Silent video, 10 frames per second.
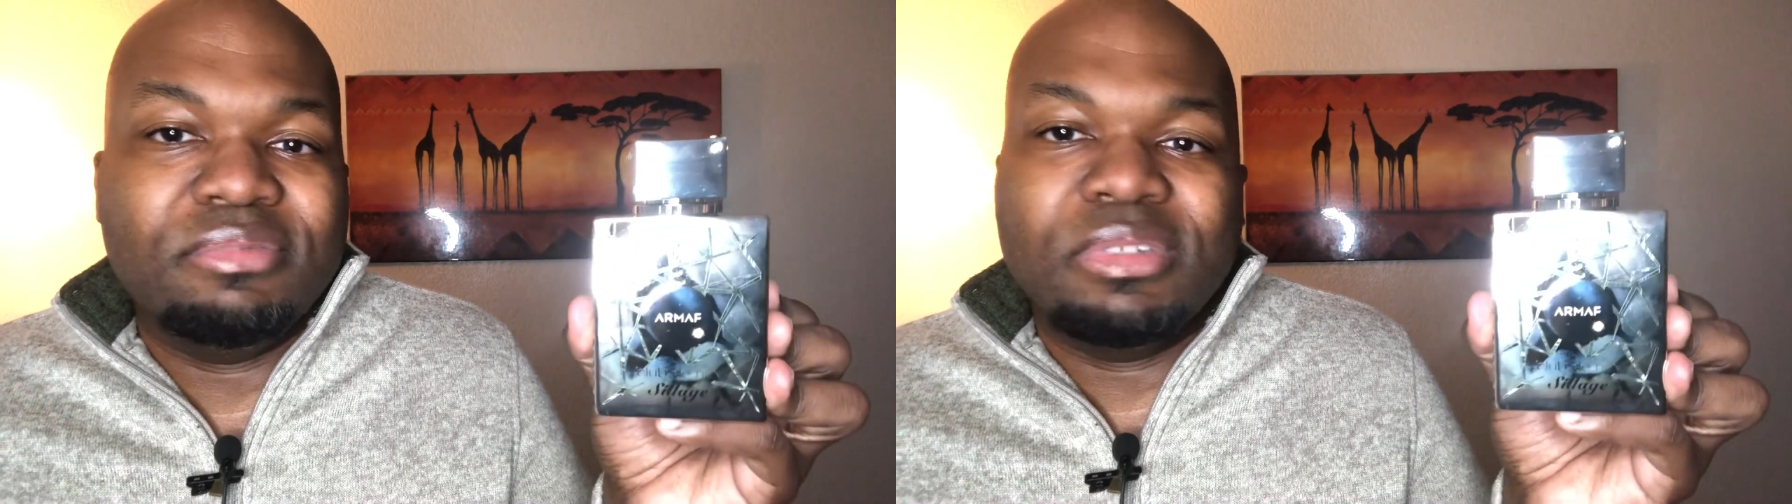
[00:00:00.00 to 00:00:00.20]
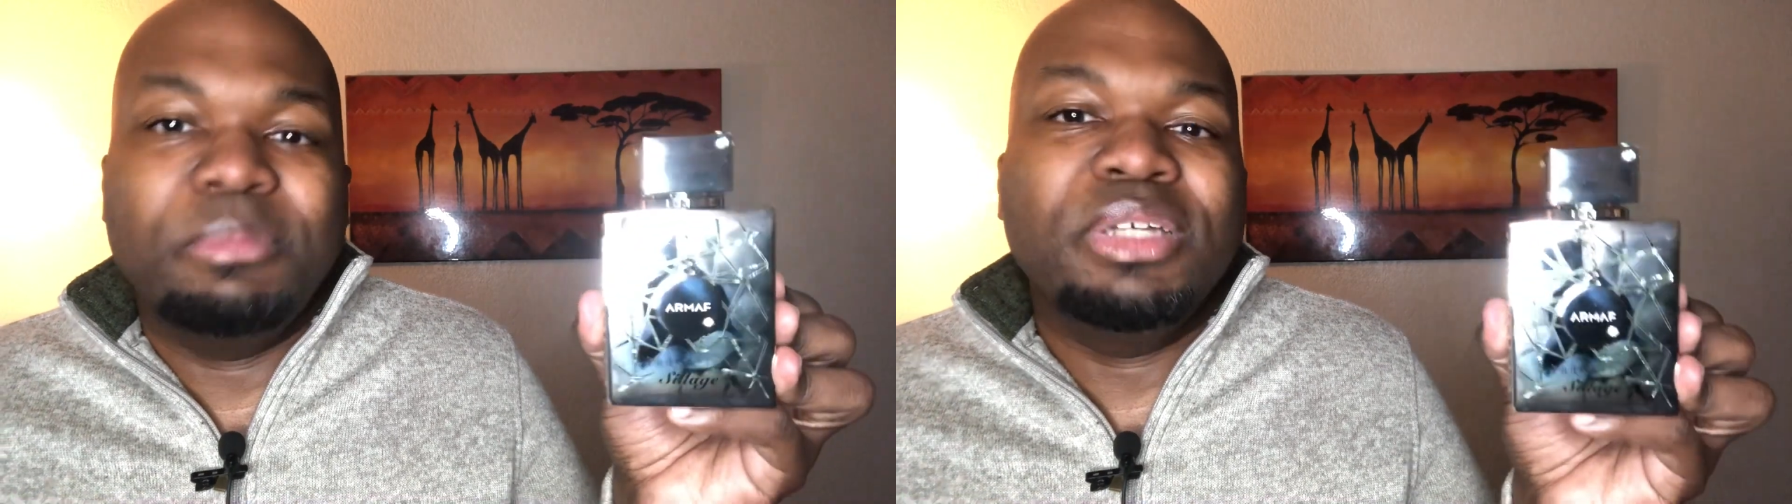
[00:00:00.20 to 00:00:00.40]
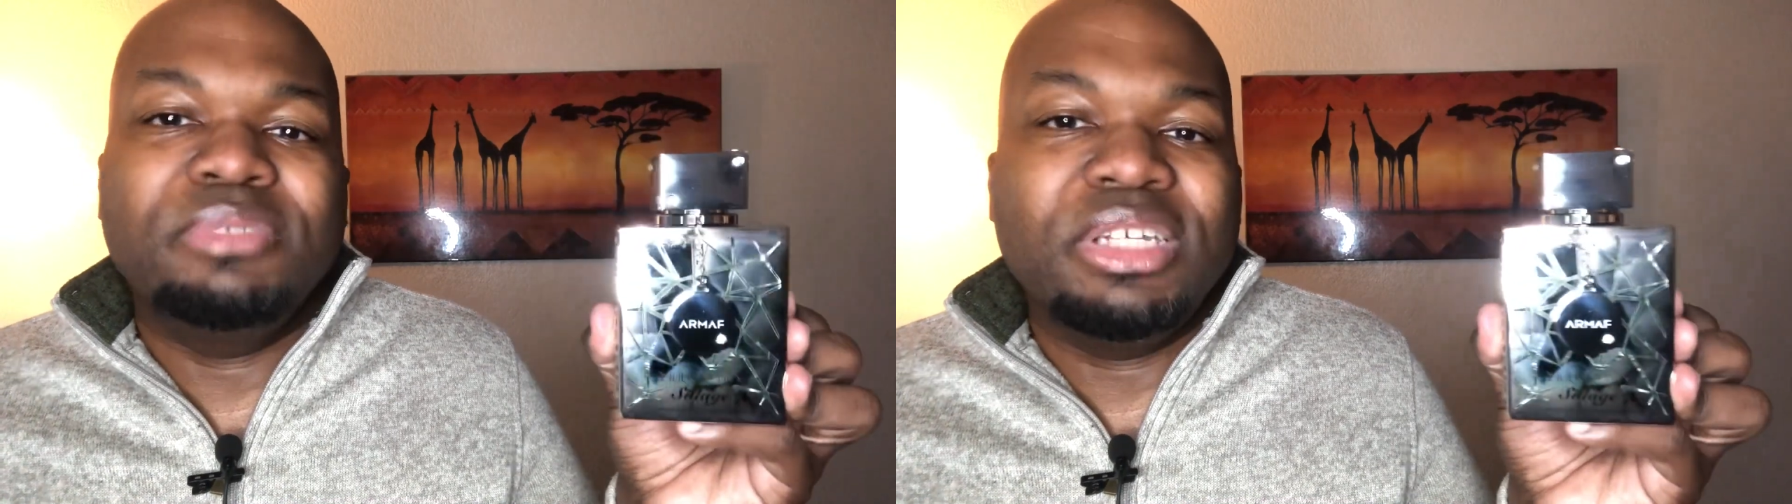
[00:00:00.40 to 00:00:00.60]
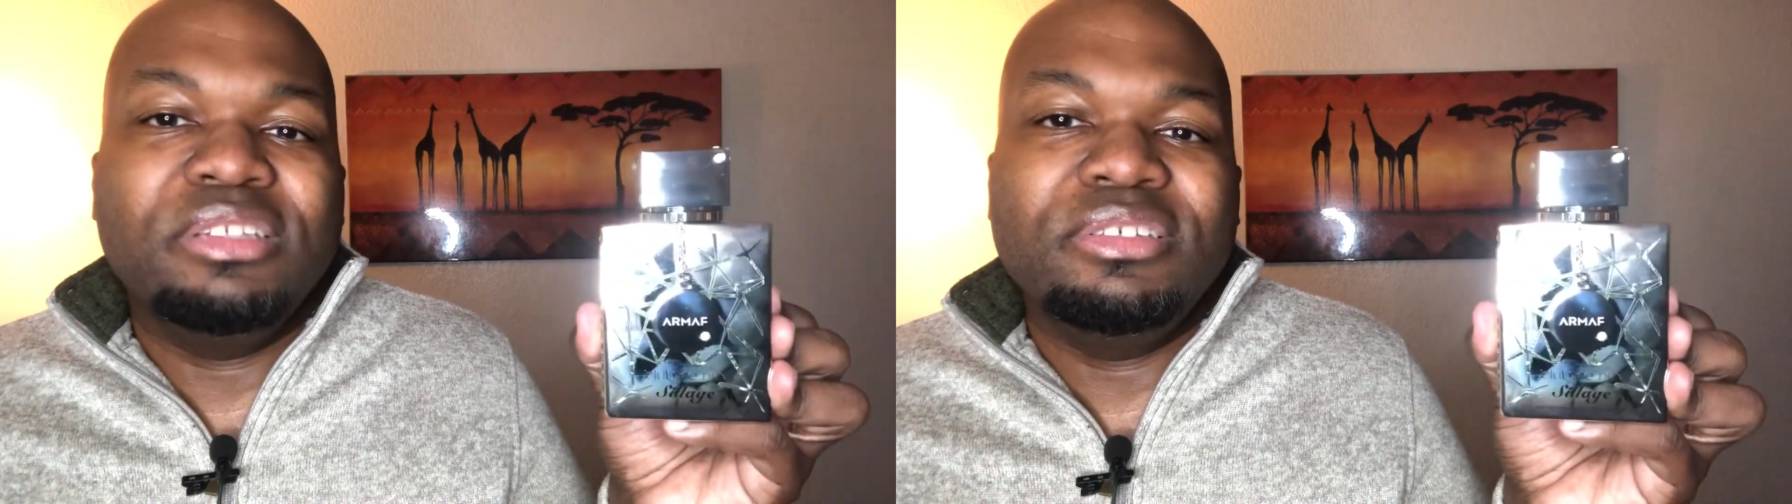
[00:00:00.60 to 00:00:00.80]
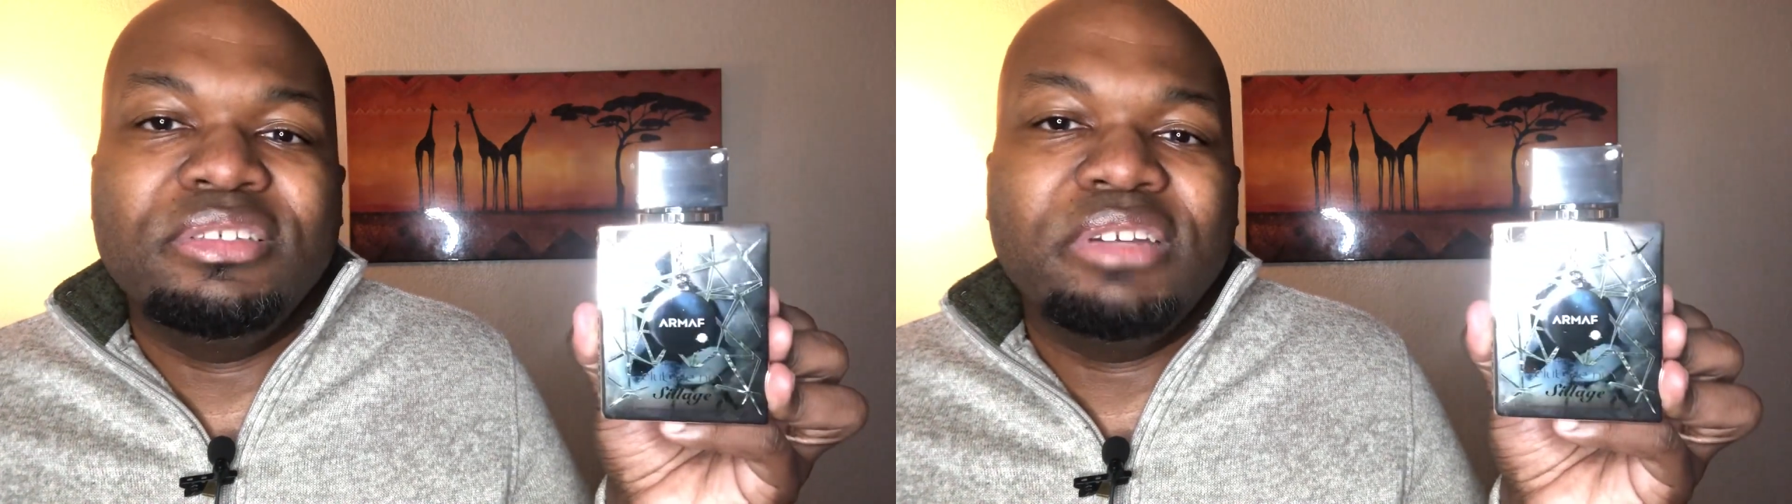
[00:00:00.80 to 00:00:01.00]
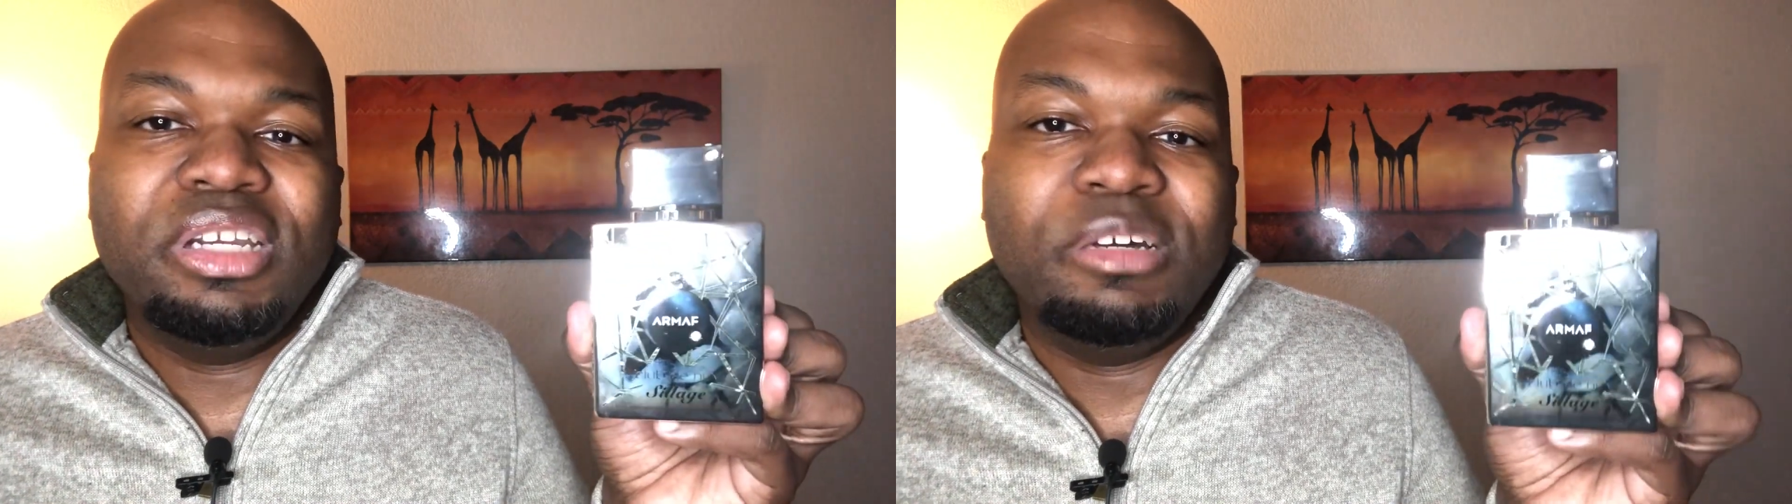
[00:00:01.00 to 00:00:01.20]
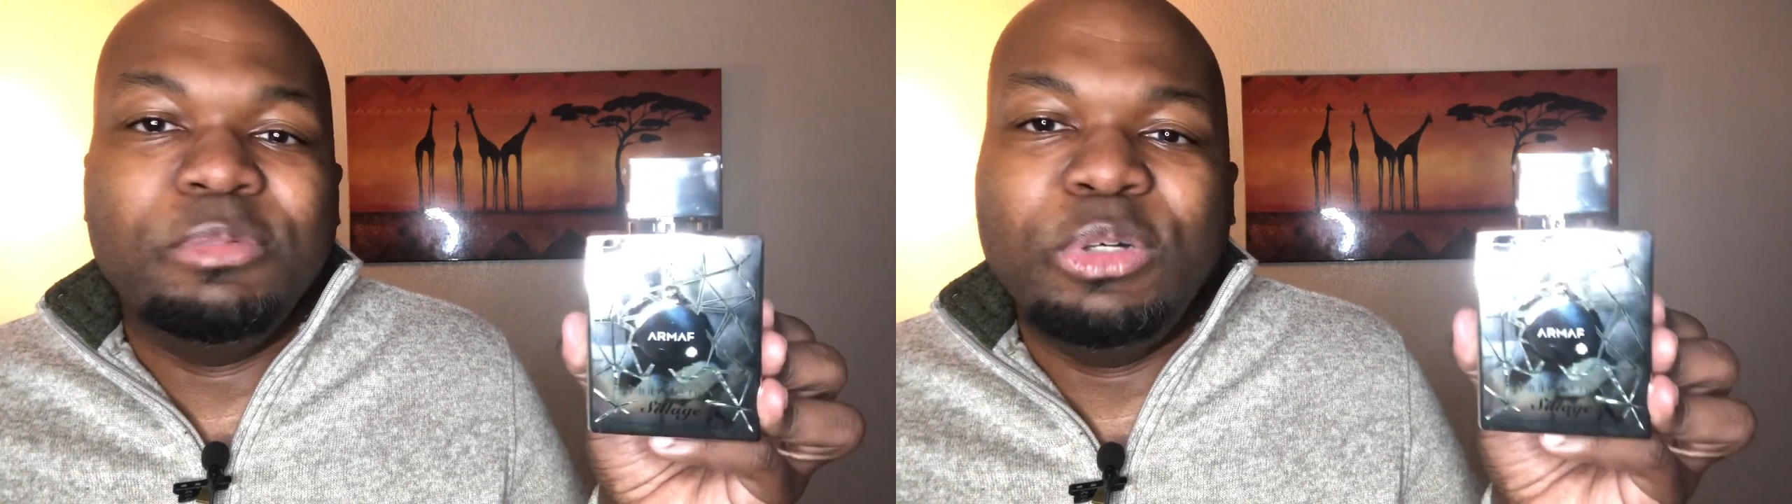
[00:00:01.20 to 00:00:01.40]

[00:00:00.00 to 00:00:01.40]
I'm telling you straight up,